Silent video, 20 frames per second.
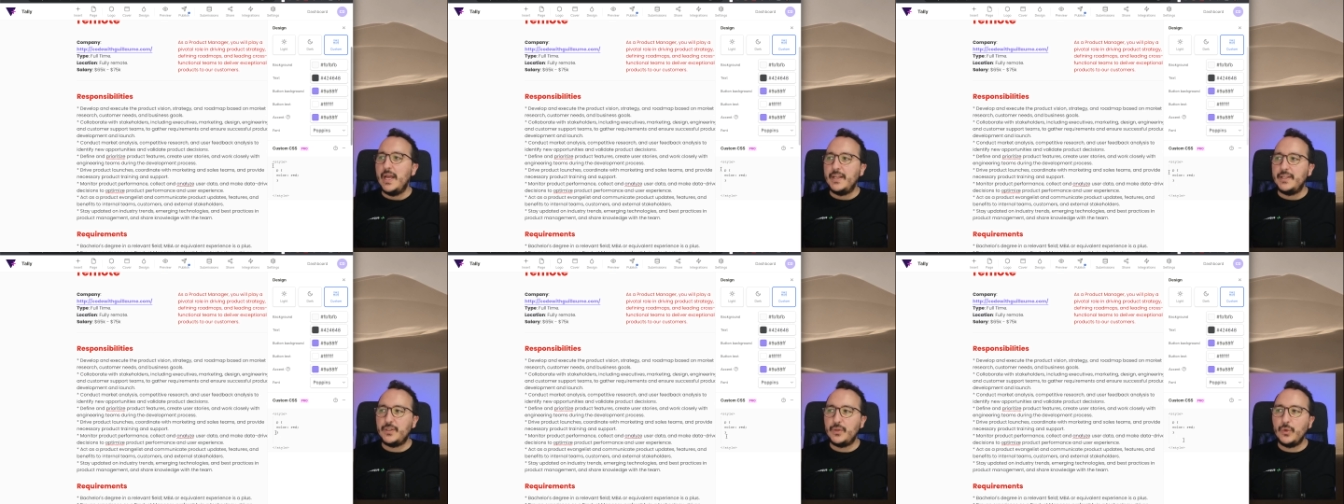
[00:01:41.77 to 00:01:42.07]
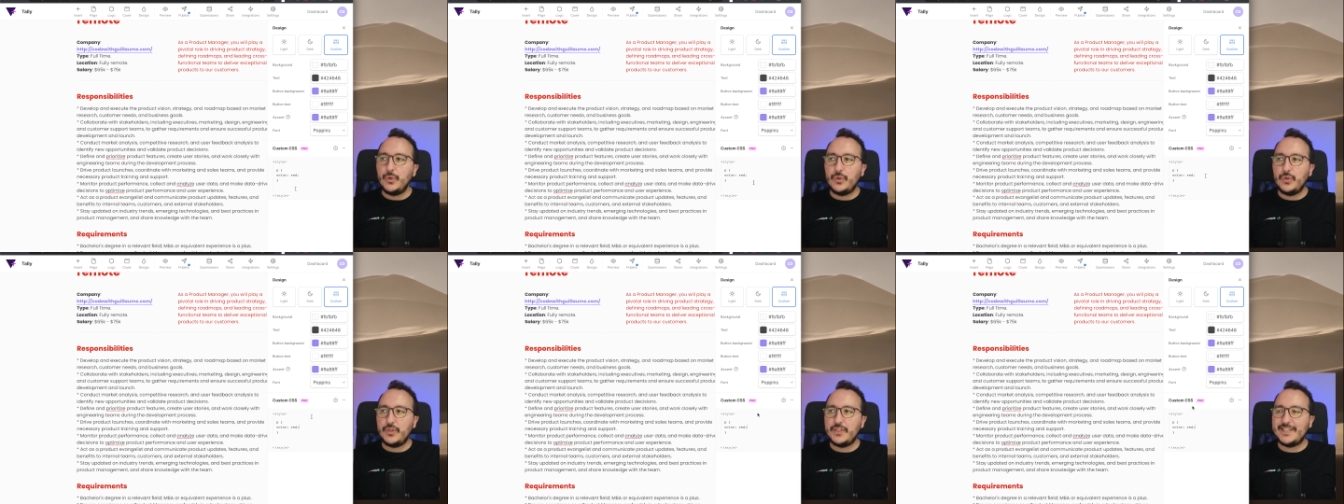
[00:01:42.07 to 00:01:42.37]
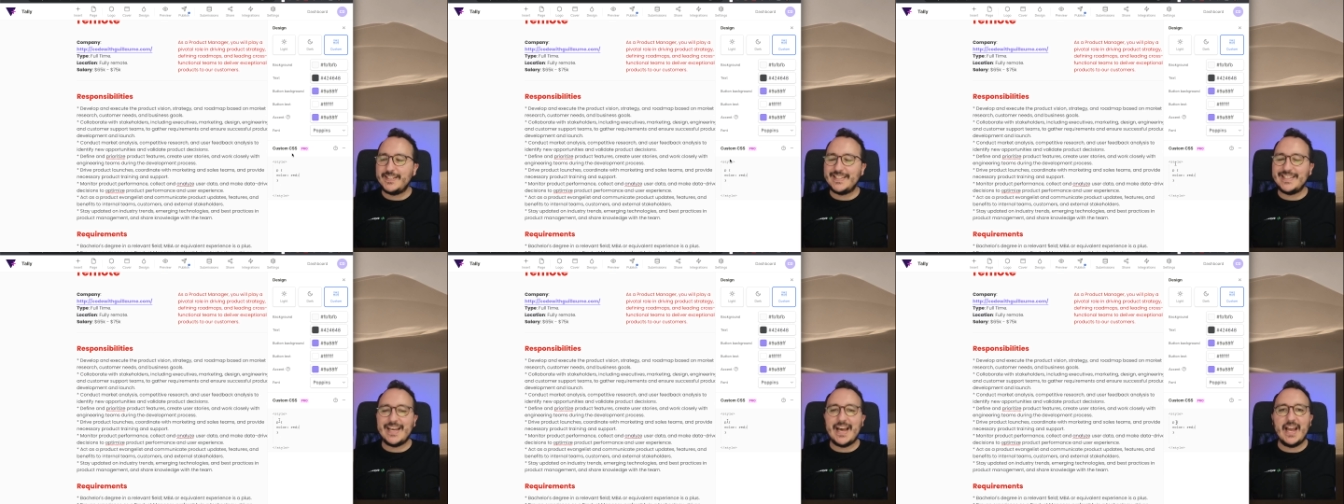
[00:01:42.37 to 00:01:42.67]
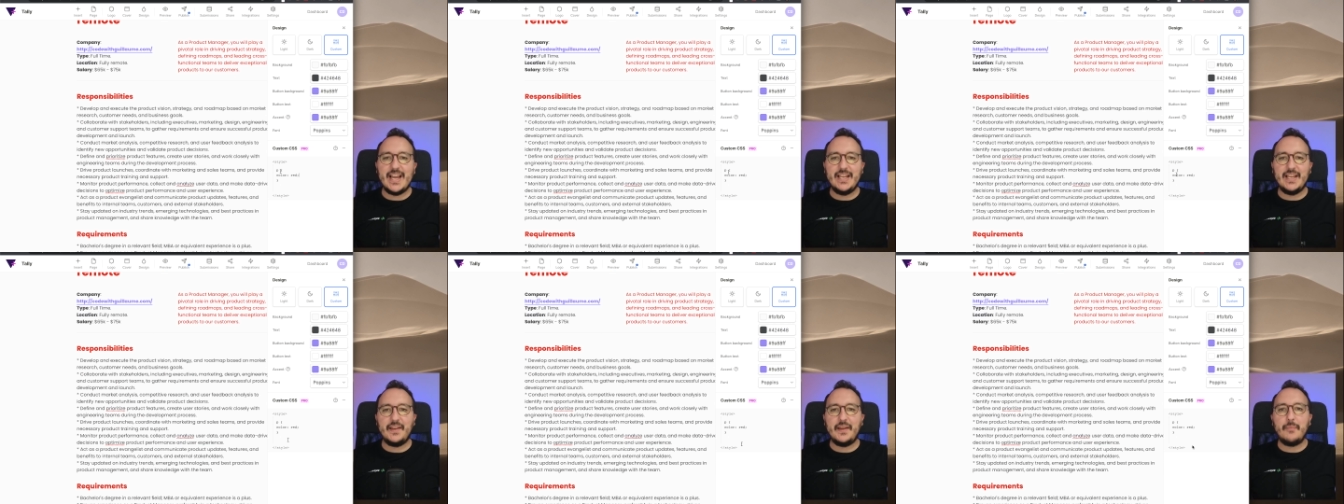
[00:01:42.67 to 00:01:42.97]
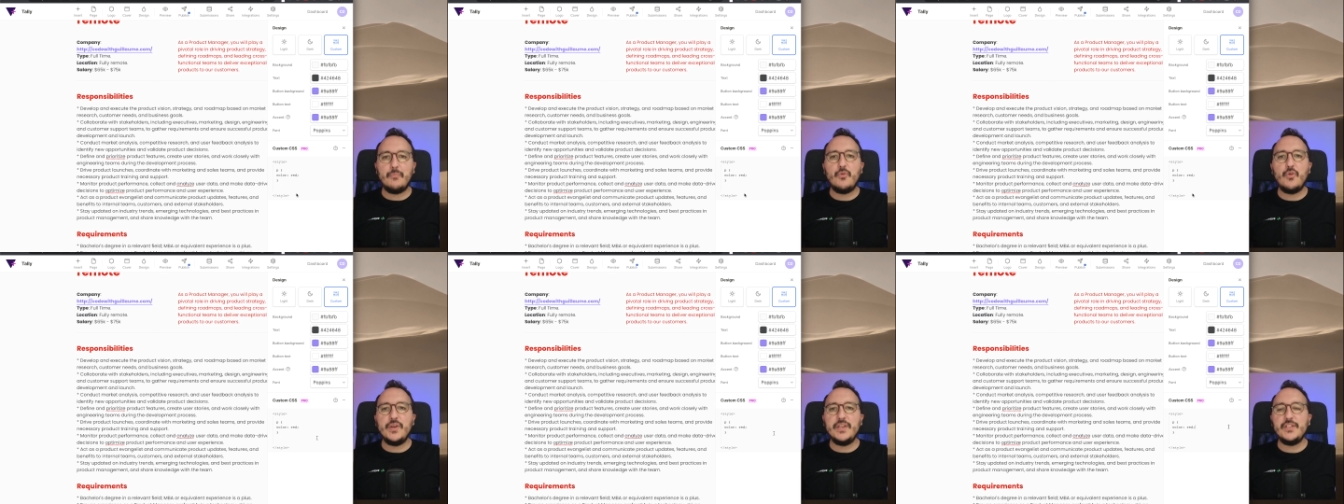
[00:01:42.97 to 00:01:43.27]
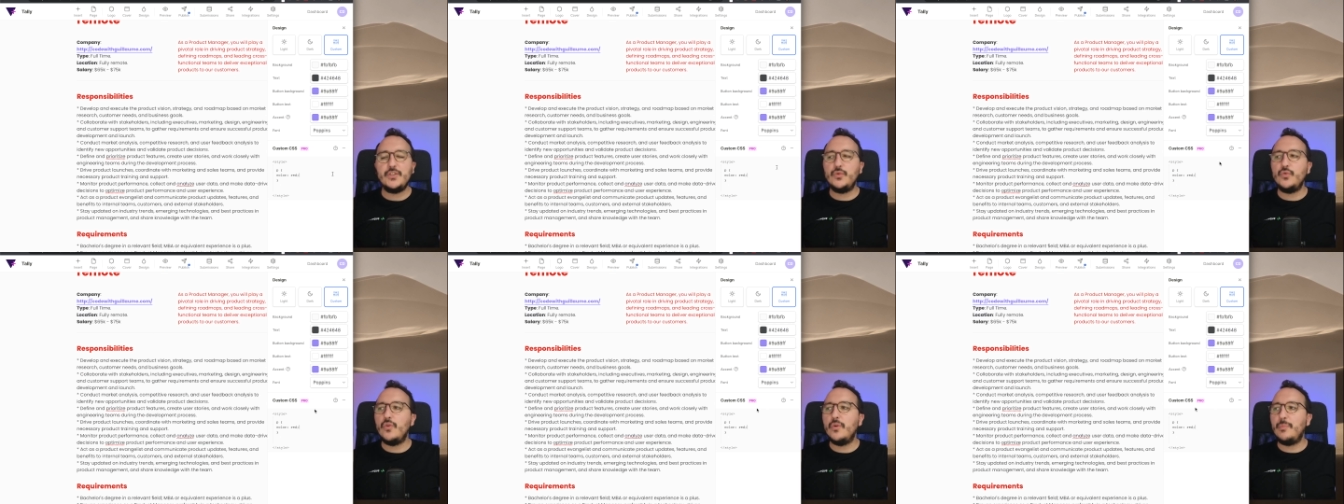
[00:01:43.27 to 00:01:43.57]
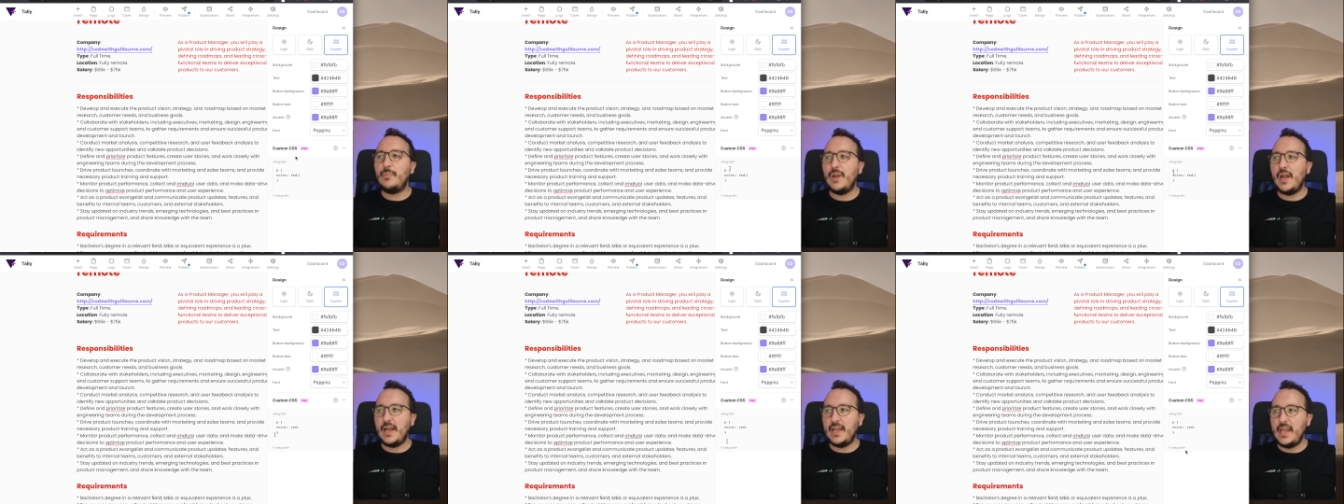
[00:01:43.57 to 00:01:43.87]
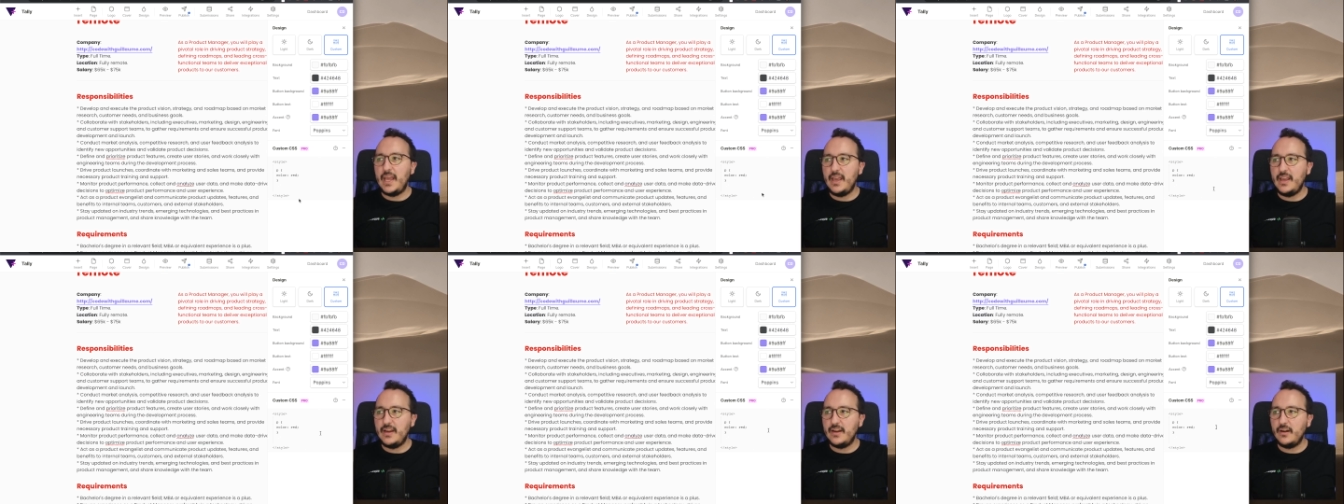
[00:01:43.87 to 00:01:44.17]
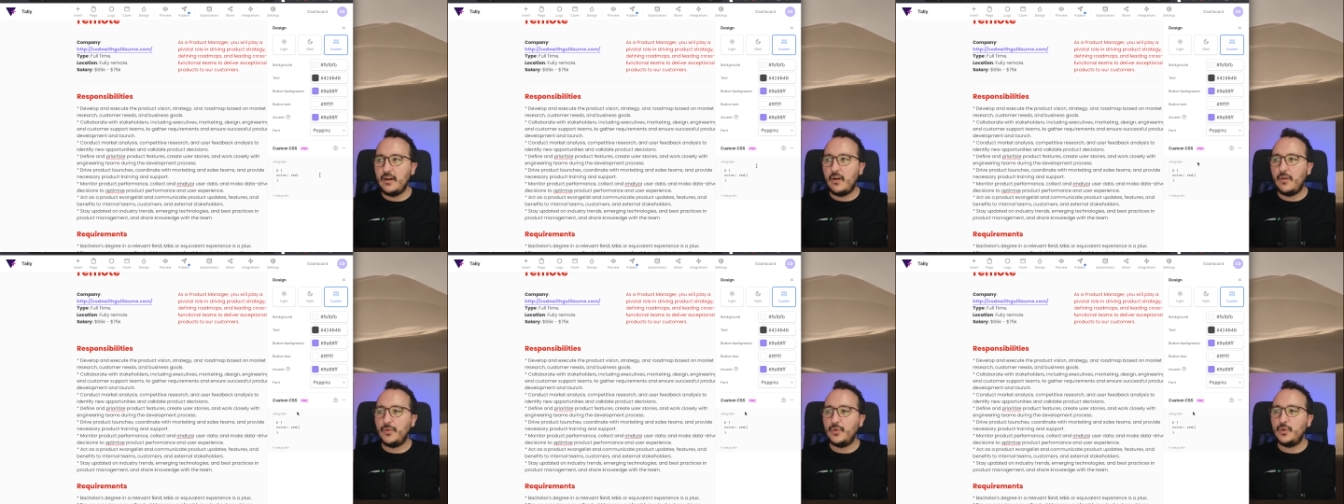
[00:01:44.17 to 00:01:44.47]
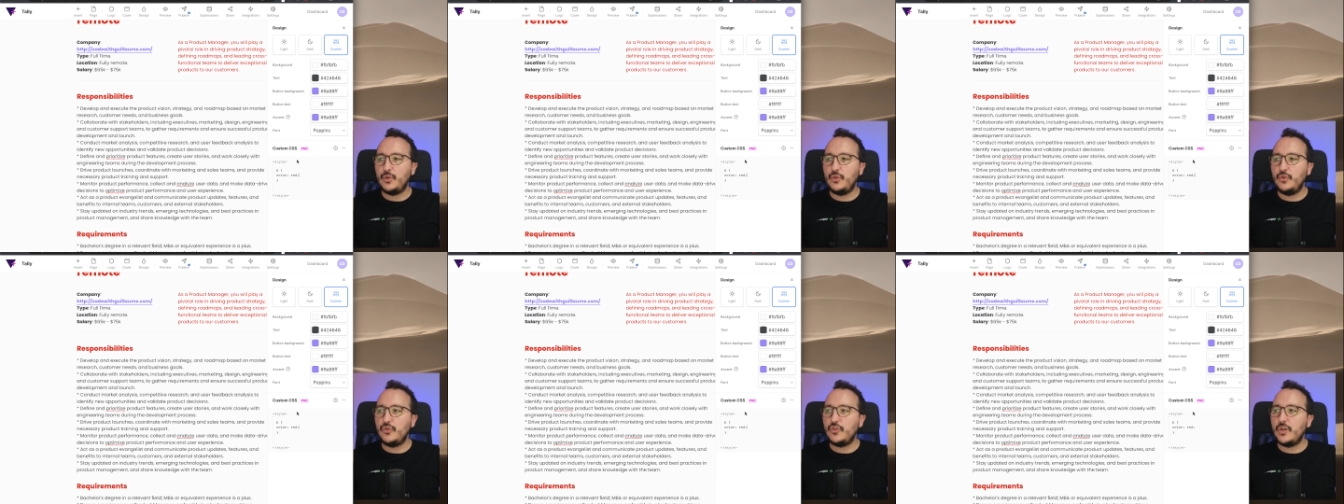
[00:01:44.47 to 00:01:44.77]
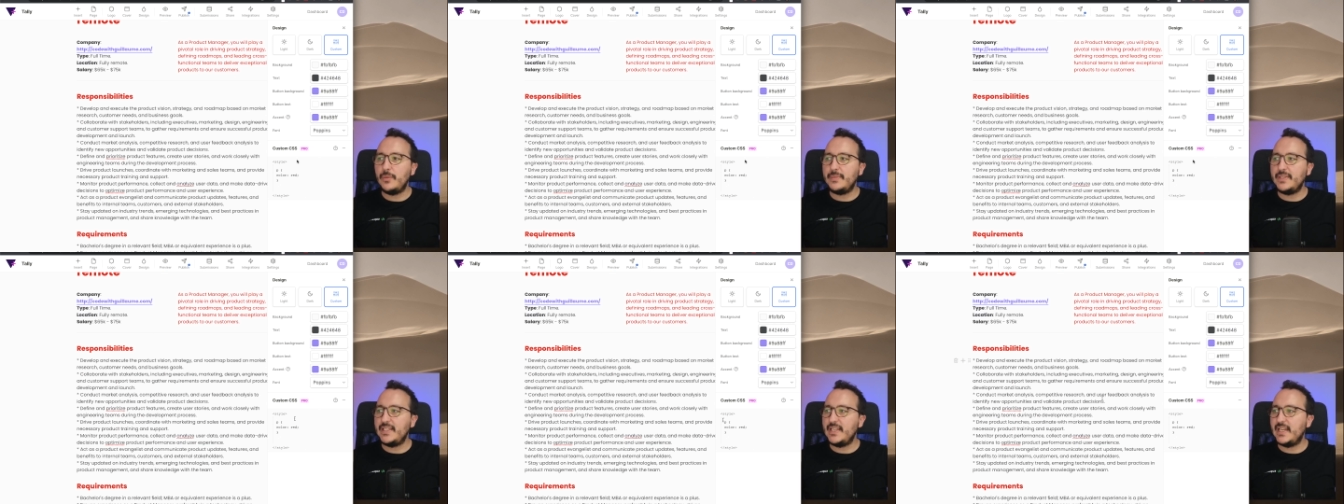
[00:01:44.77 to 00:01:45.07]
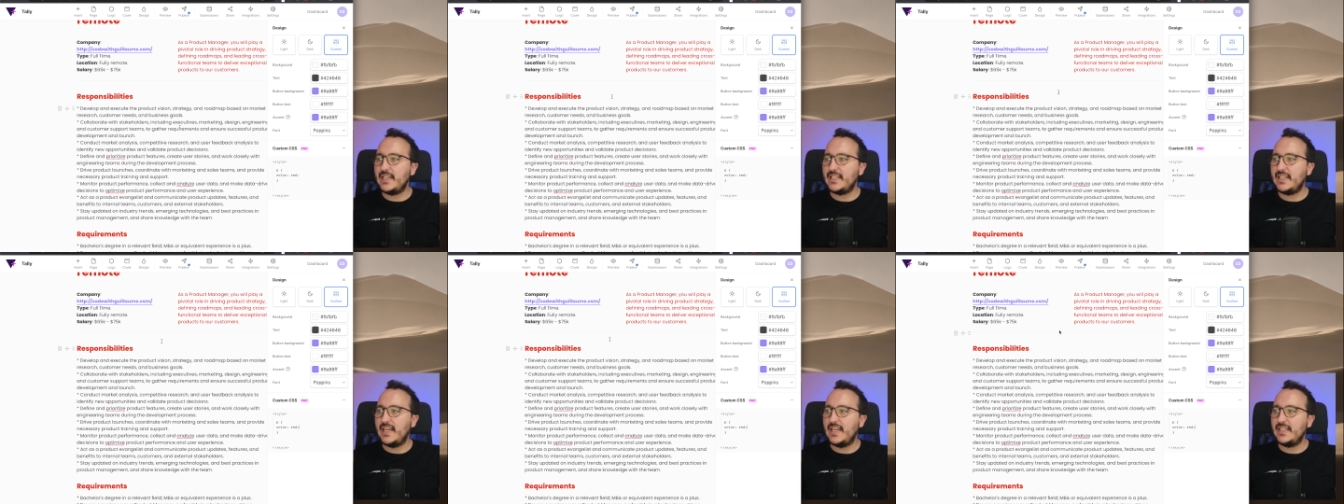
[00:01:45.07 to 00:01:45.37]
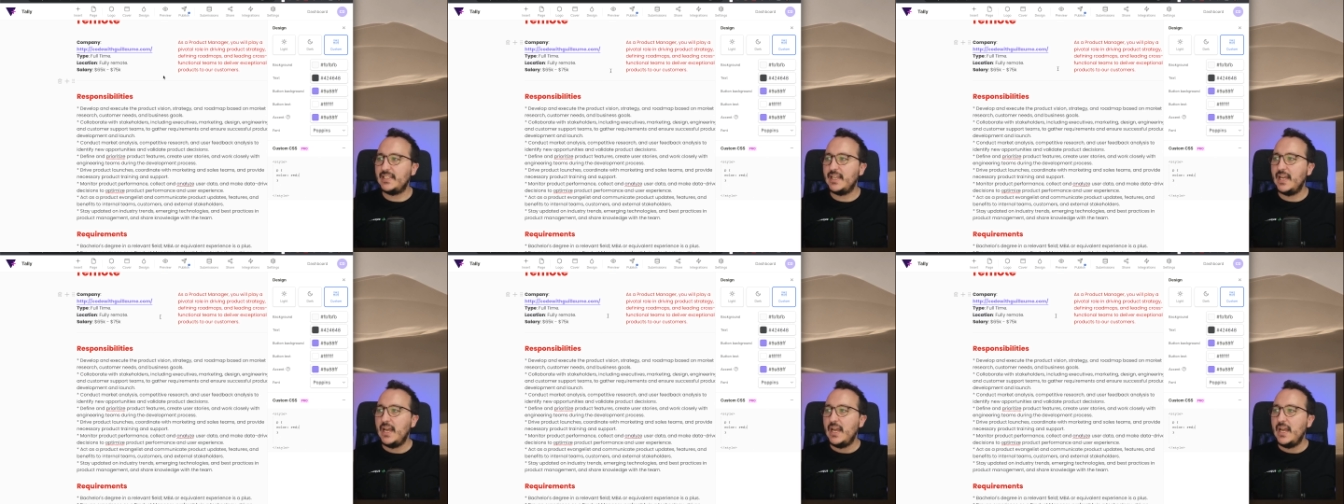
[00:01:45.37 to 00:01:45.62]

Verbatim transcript: So the style that I'm going to apply here on the custom CSS